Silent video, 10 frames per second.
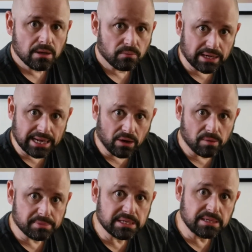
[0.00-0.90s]
Right now
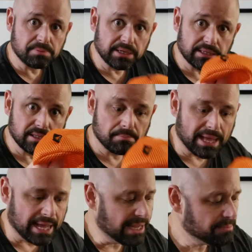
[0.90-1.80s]
I'm keeping it in the
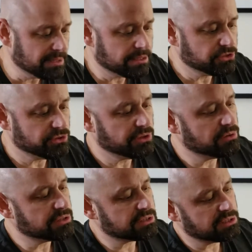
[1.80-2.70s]
bag because you'll
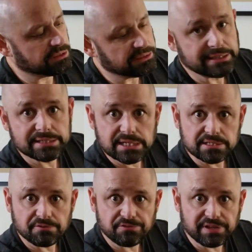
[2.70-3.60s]
notice the lid
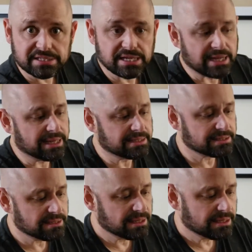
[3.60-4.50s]
doesn't fit tight.
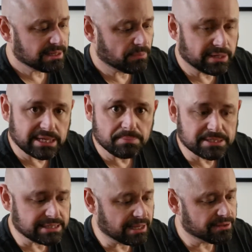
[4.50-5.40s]
I want to keep it
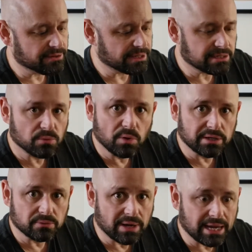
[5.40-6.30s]
together and I don't want
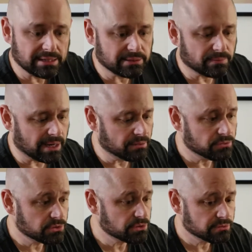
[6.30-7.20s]
it rattling around.